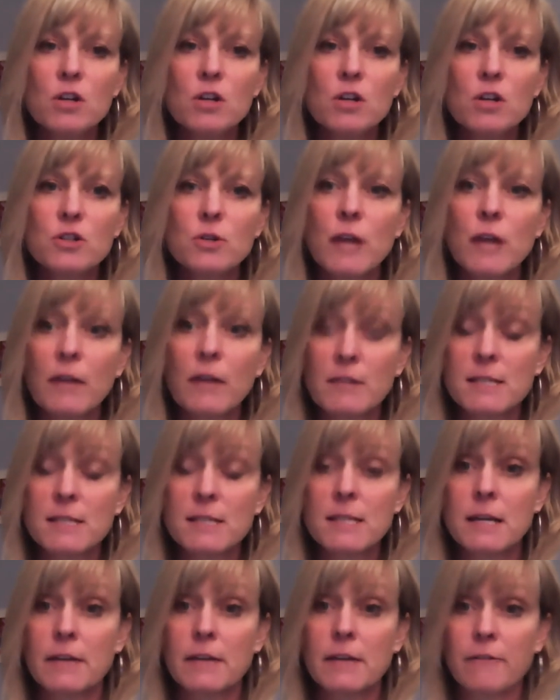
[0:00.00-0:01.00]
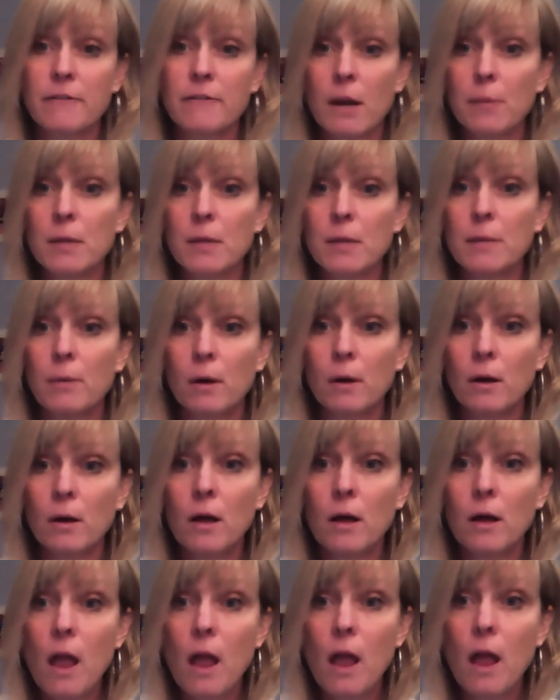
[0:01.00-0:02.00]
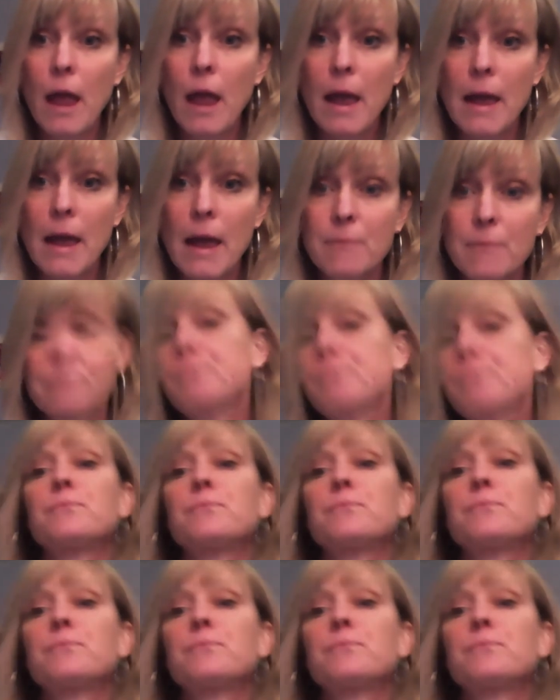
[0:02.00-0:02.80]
to get this thing in front of people and